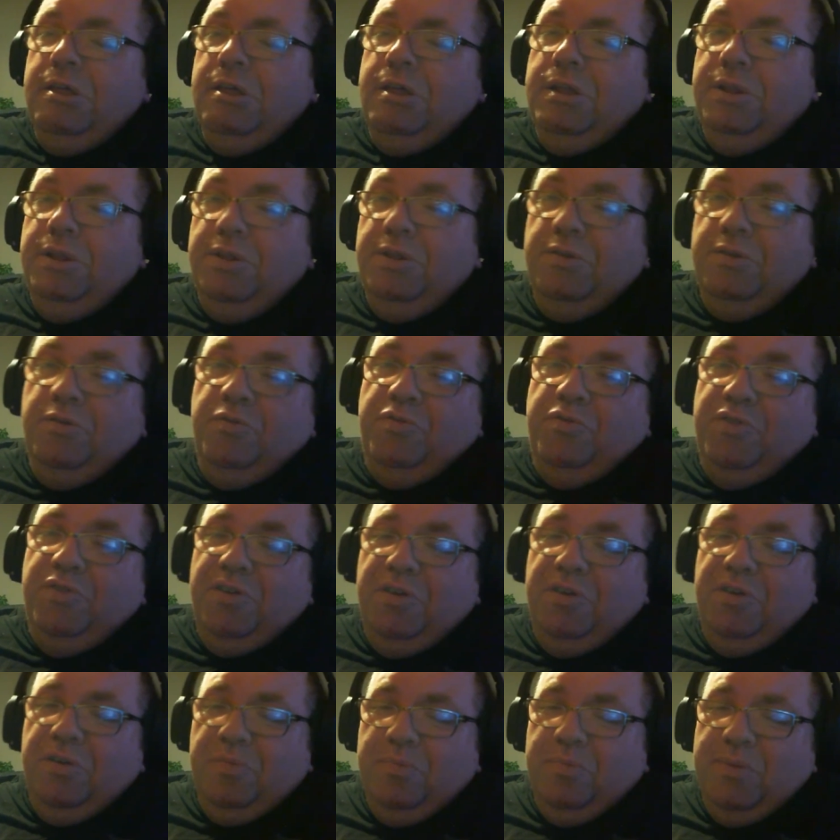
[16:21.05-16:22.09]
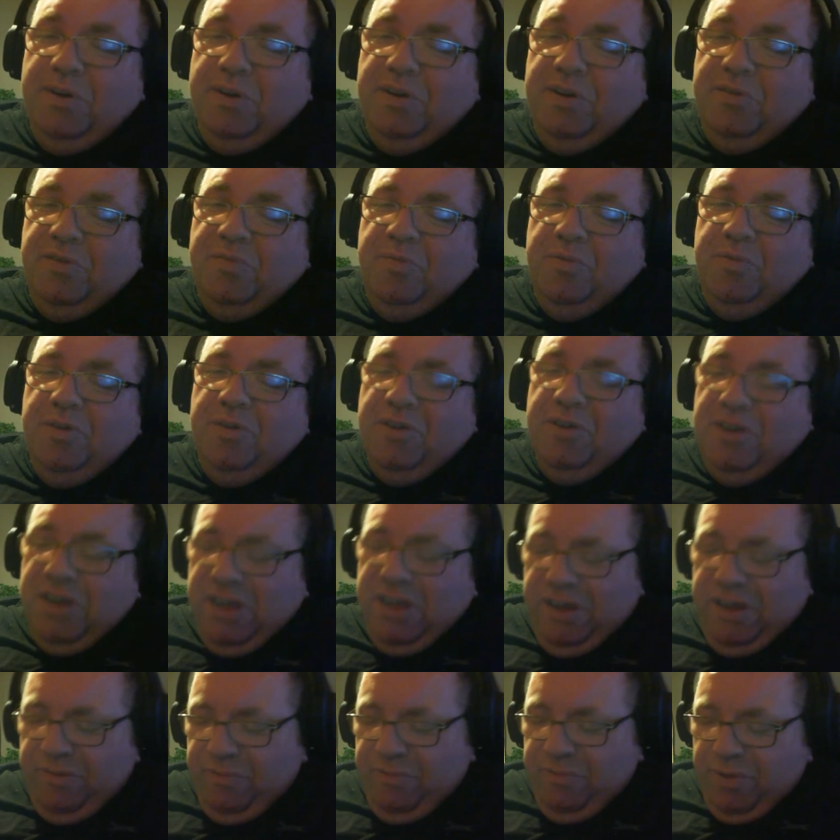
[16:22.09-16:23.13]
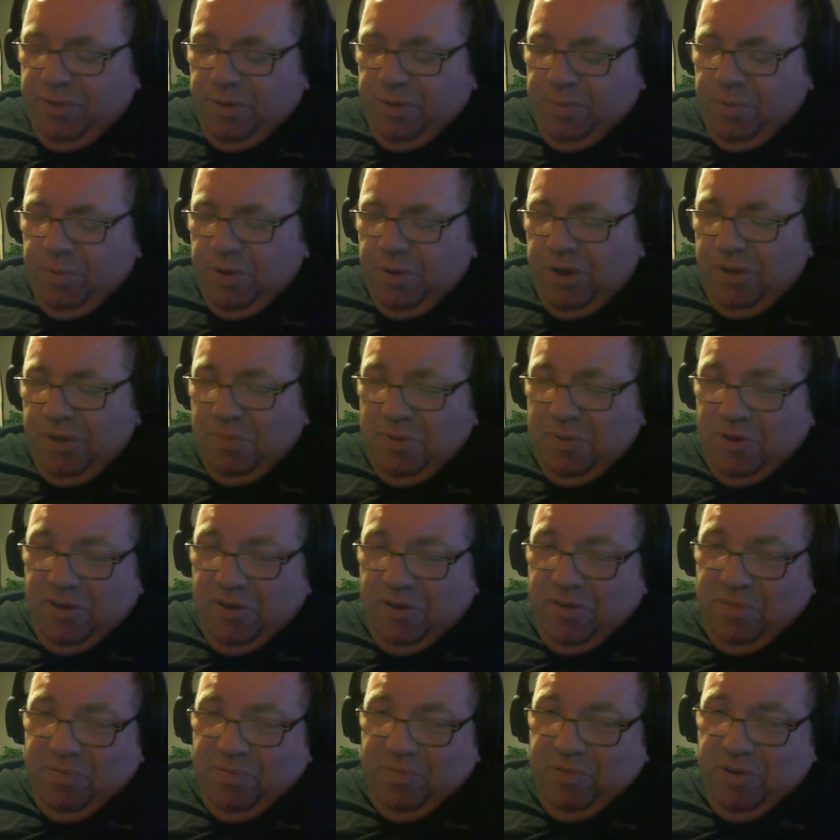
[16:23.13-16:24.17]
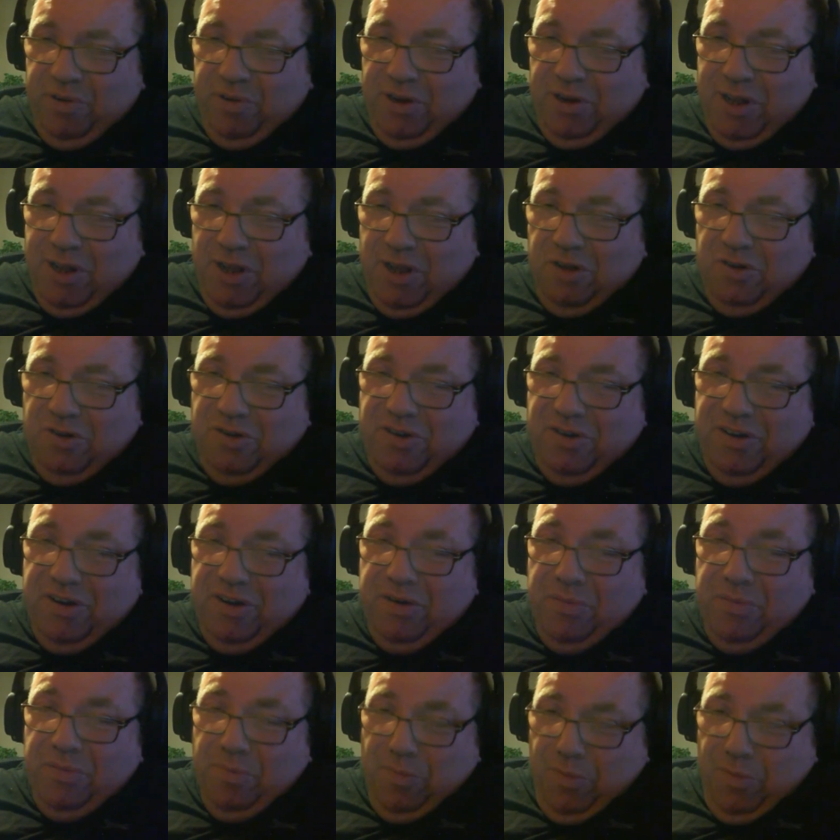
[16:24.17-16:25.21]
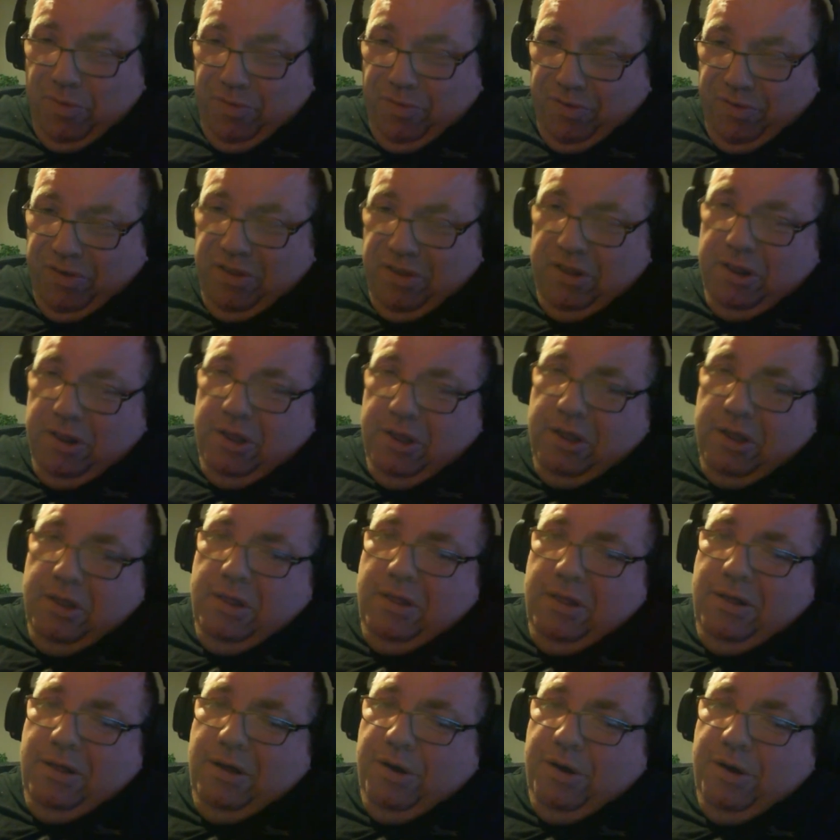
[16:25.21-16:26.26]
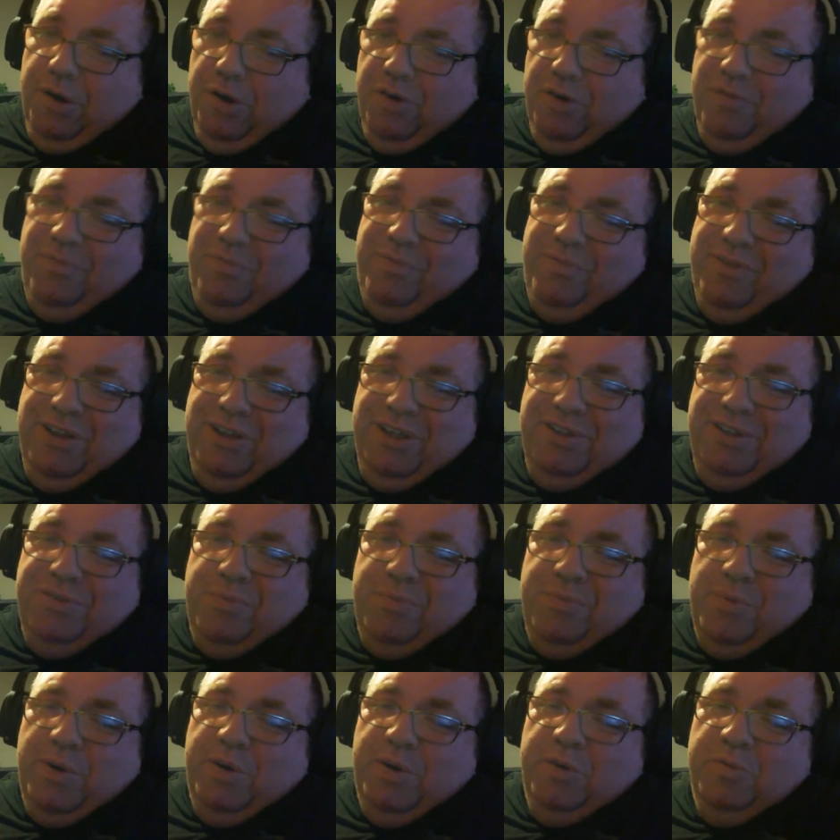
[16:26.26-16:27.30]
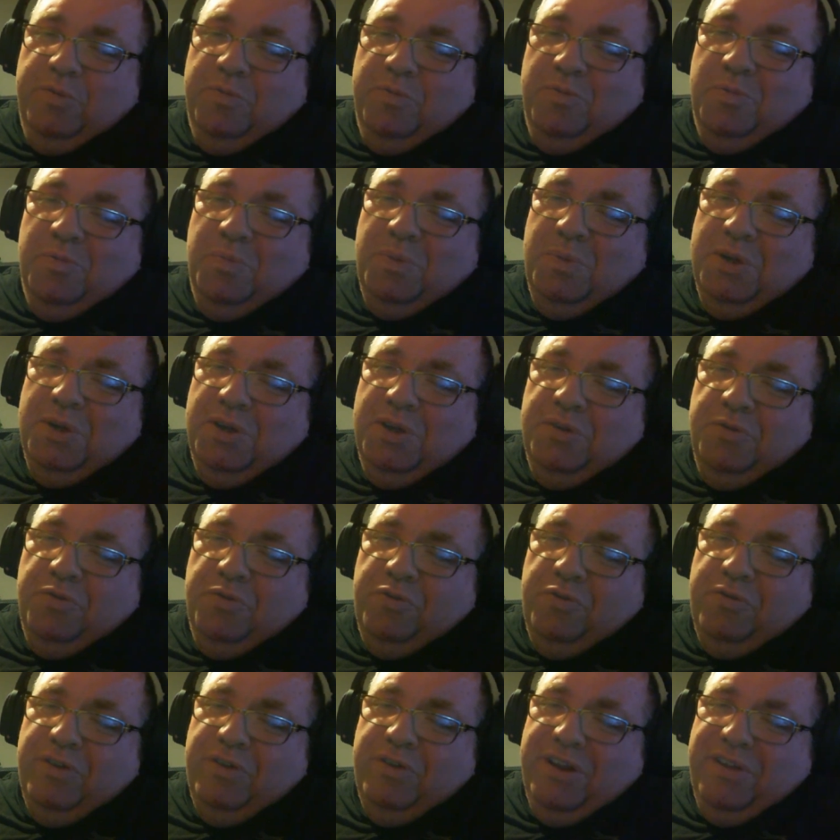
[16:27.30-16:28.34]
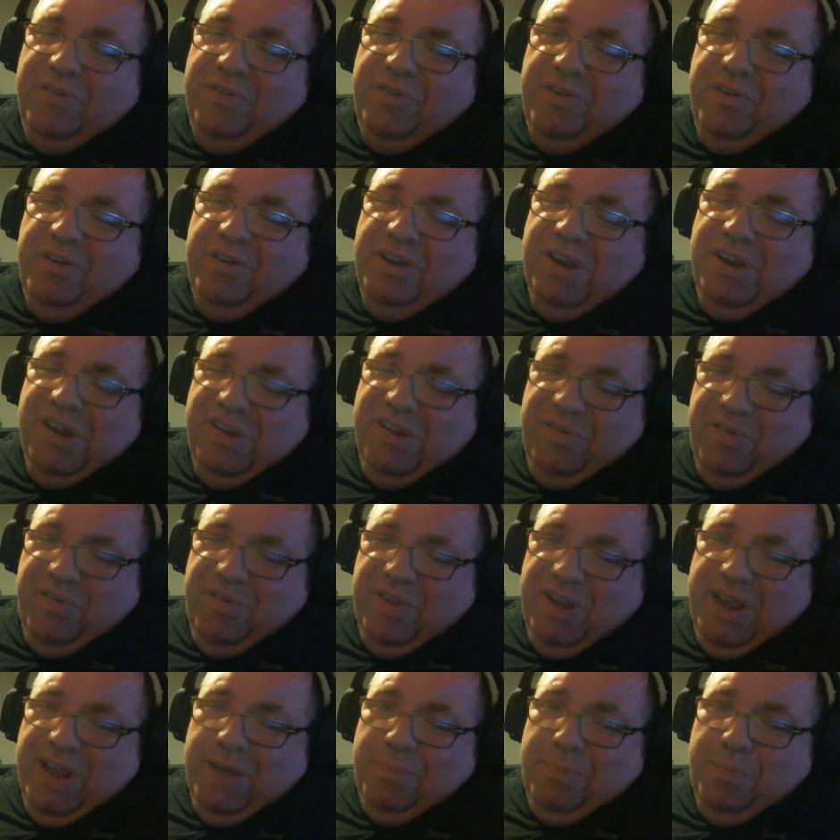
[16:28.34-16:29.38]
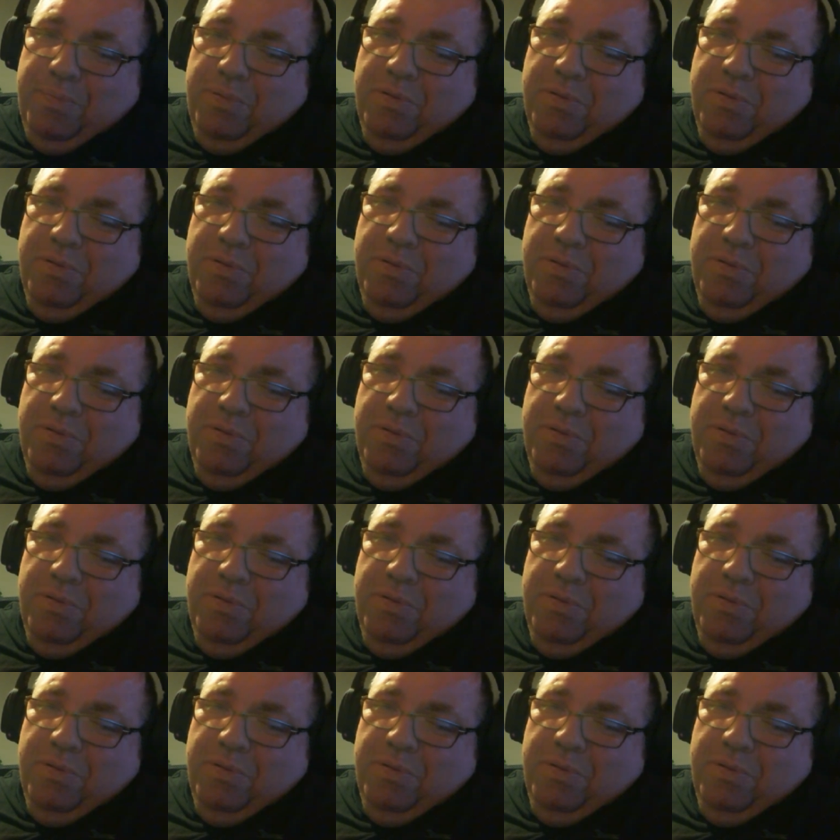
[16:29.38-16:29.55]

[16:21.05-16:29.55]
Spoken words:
nothing compared to what I have in the pipeline for the long term, but hopefully tomorrow will be another exciting step,